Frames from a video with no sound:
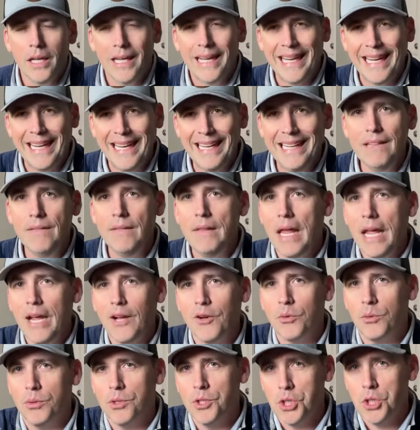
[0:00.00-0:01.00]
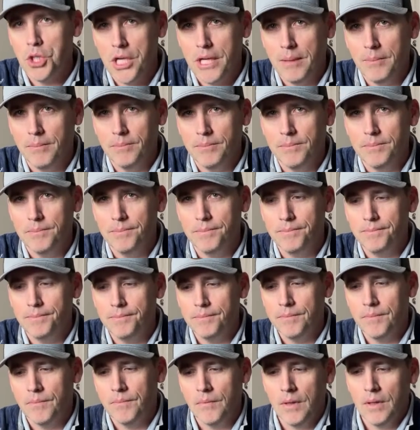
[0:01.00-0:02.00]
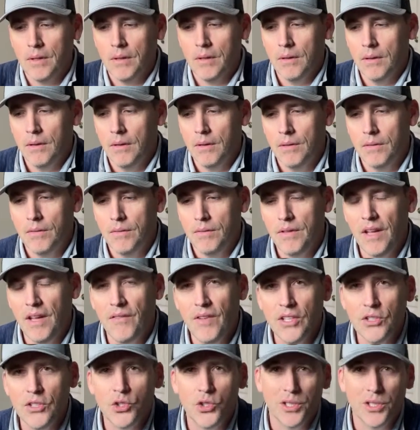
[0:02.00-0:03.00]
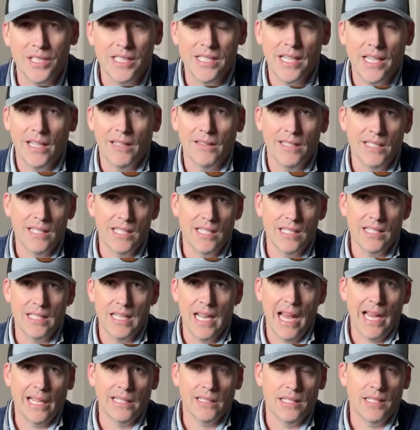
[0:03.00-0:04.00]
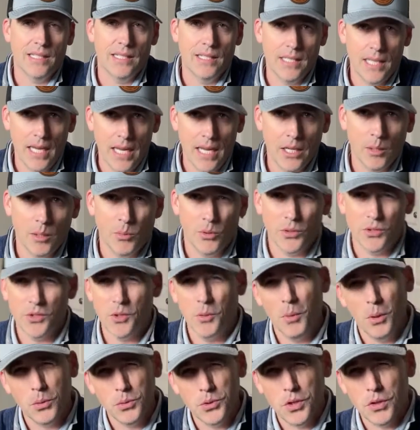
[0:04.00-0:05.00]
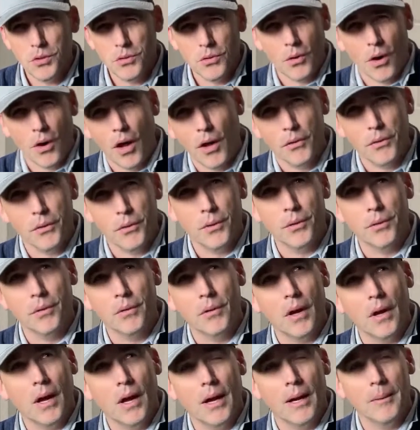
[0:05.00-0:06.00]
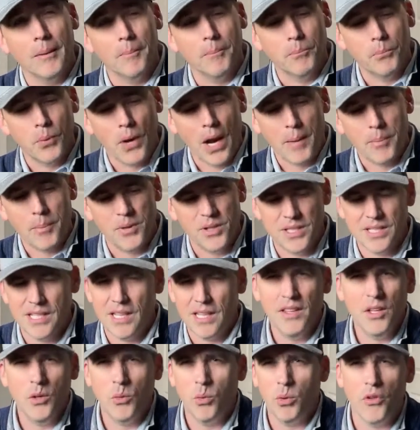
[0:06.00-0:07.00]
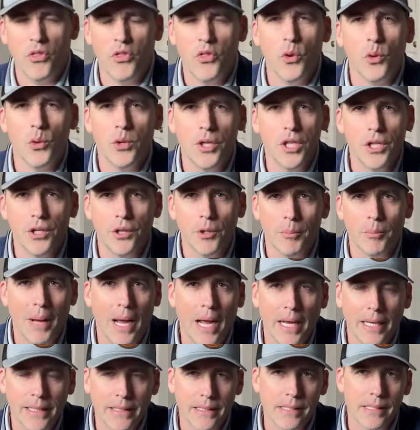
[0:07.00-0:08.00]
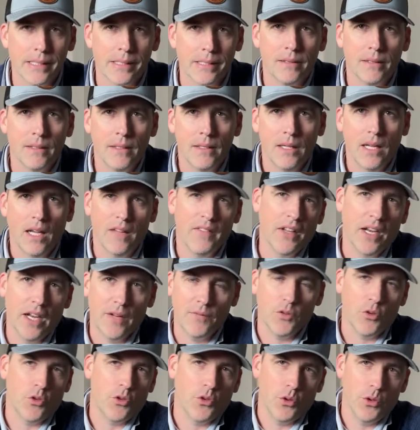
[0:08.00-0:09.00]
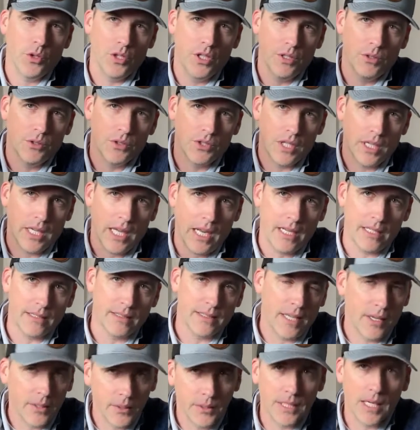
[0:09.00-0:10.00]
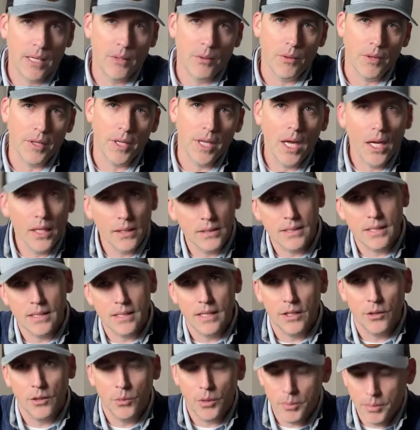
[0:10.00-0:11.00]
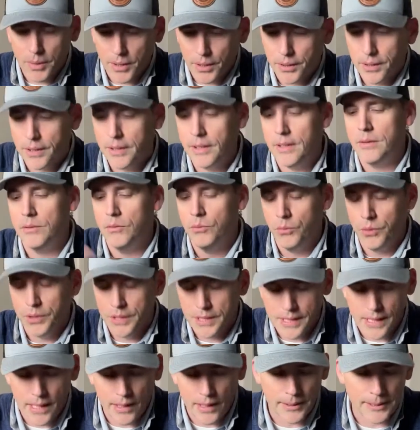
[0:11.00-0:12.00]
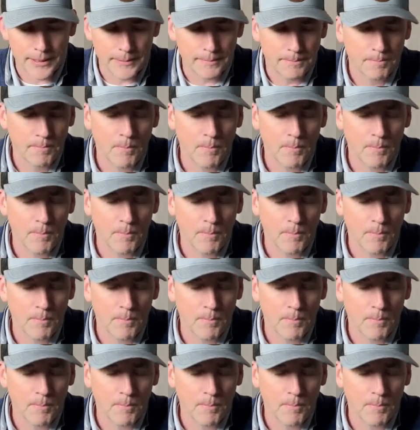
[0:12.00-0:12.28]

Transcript: In that regime, they eventually said this is not sustainable. So most of their other properties, I think, were 30-year buys. And then after 30 years, they kind of tear it down to the guts and they'd rebuild it, resell it.